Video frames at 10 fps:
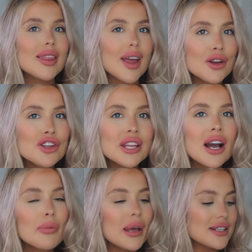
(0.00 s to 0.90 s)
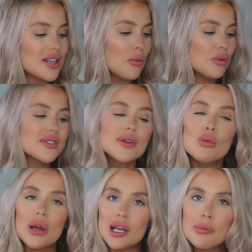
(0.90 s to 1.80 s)
the only thing I picked up was
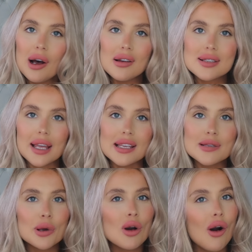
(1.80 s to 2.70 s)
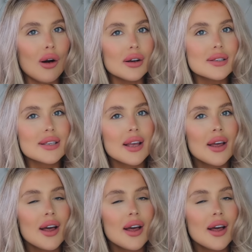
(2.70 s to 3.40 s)
some wicker baskets because